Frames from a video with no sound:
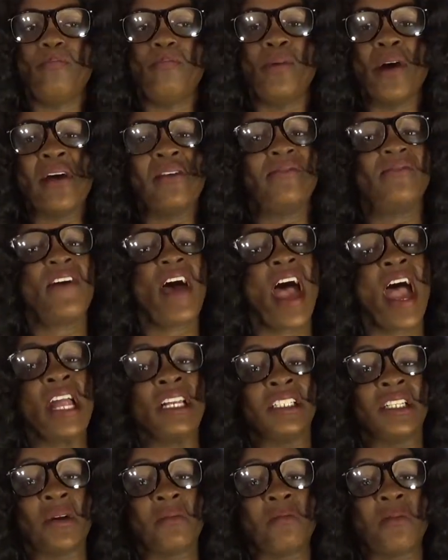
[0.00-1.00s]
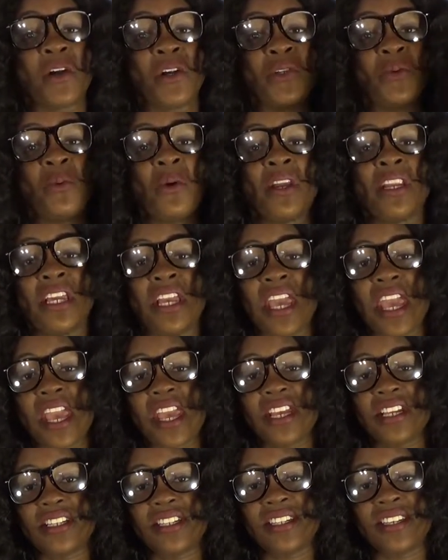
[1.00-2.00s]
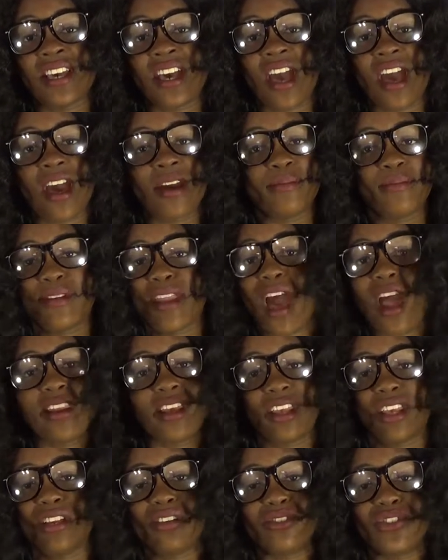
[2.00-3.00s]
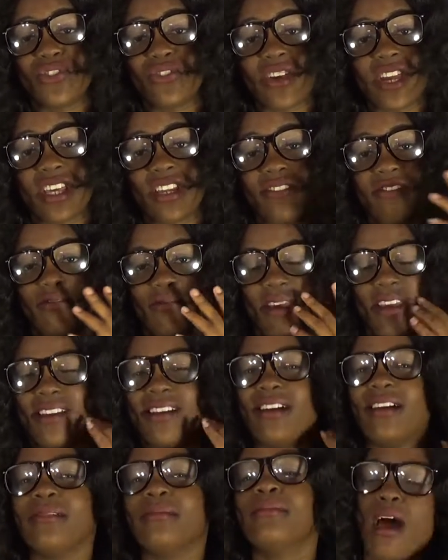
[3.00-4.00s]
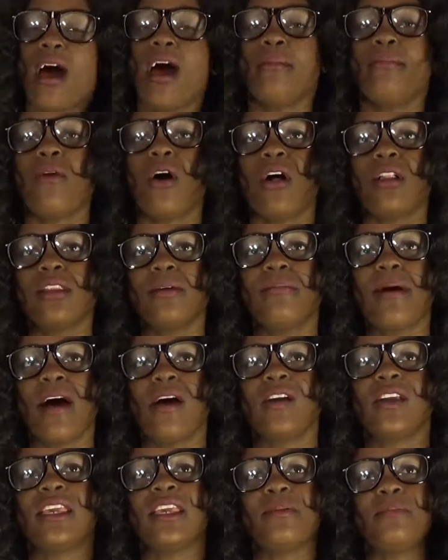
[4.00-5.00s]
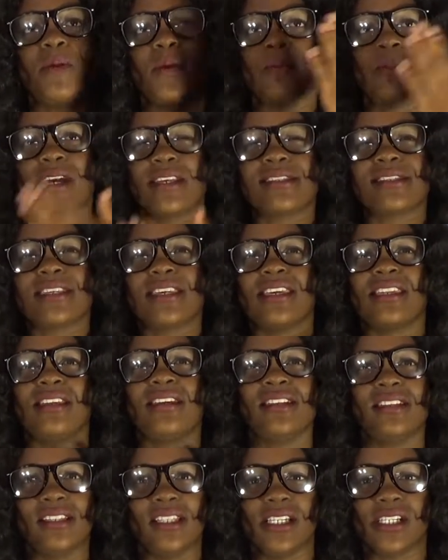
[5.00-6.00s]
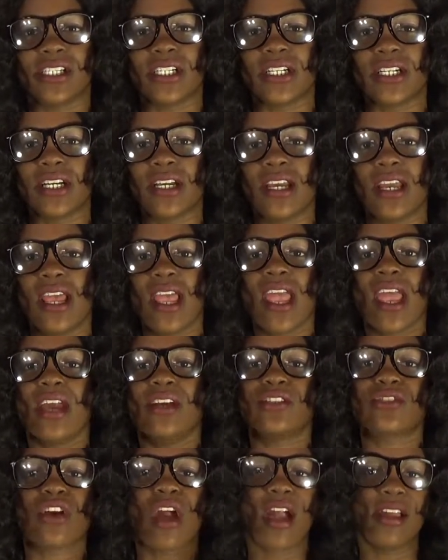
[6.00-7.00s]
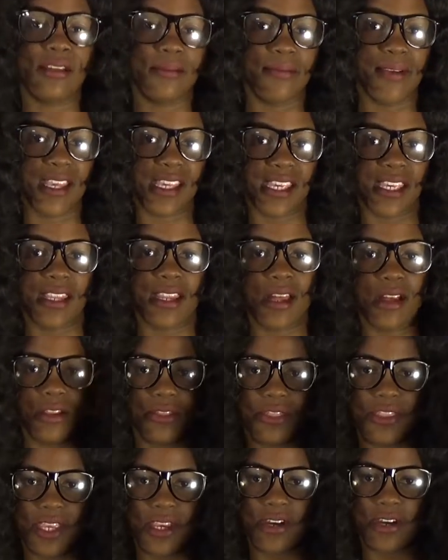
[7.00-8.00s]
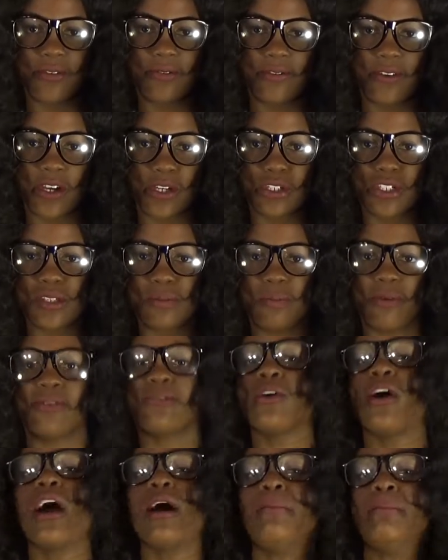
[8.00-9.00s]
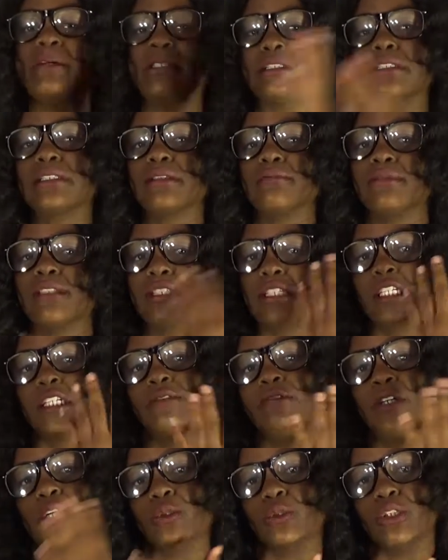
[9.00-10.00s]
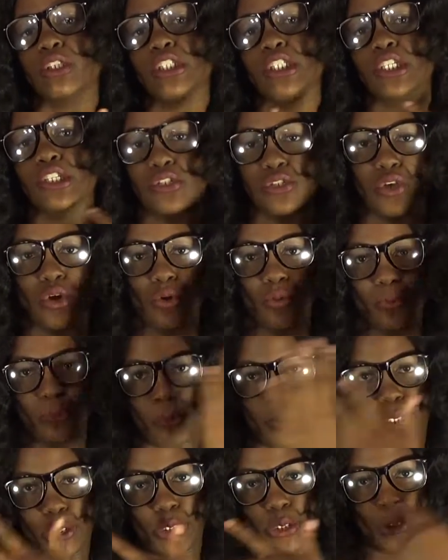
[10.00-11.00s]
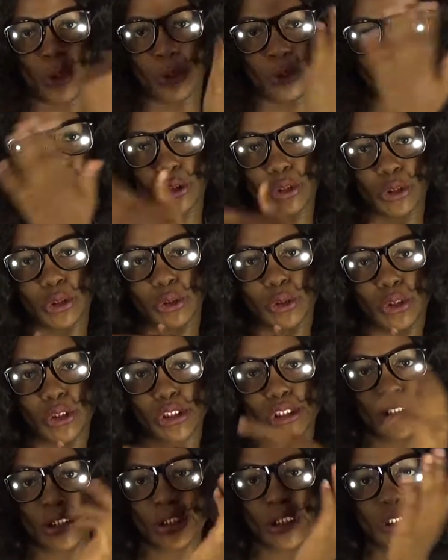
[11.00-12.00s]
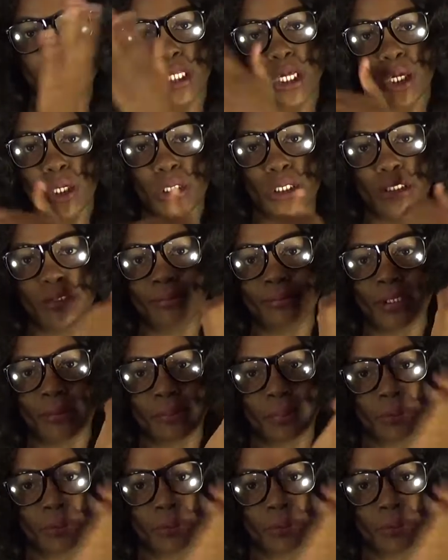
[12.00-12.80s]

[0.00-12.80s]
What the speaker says: But fact number 28, I'm not a huge fan of makeup. I'm all about keeping my skin clear and been trying to make it healthier first before I put some stuff on it that's gonna make it unhealthy and clog up my